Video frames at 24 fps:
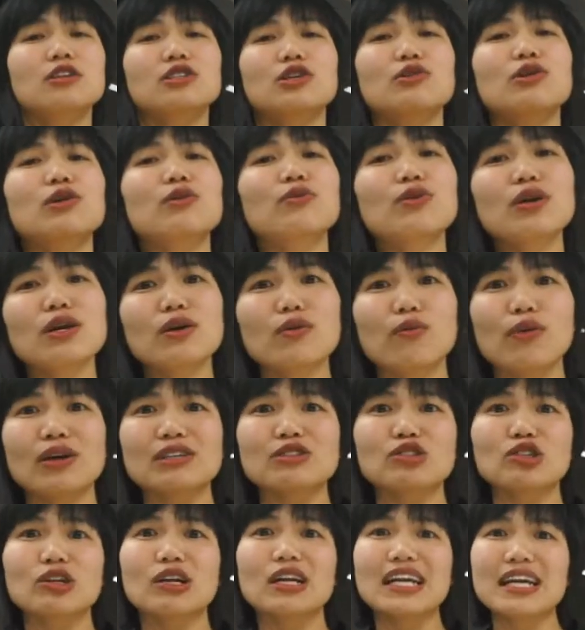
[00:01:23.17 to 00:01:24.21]
So you really
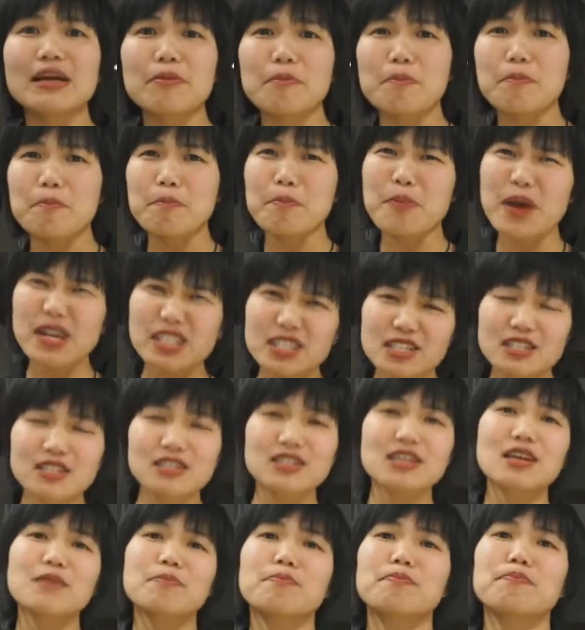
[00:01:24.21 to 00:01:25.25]
want to bring
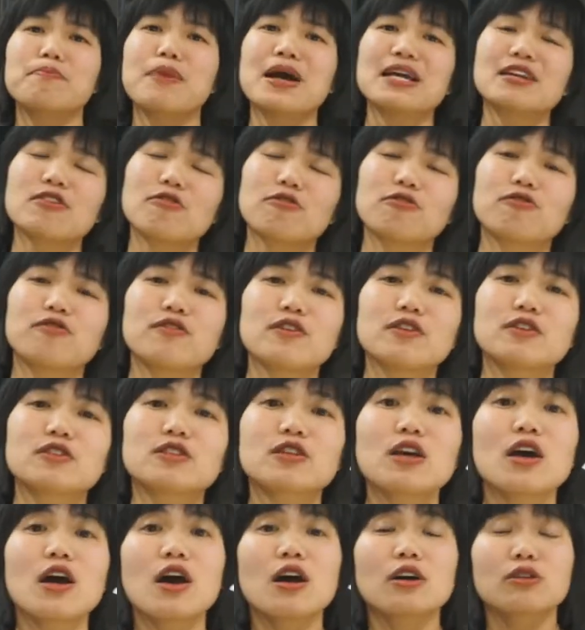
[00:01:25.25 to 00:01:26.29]
massive
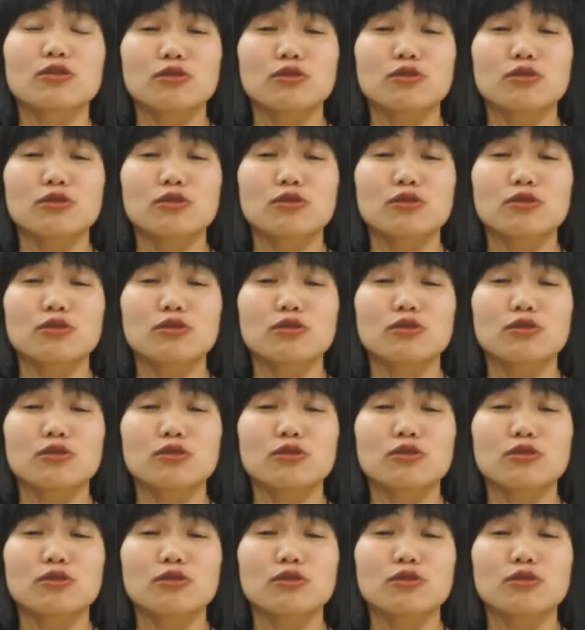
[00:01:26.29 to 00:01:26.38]
benefits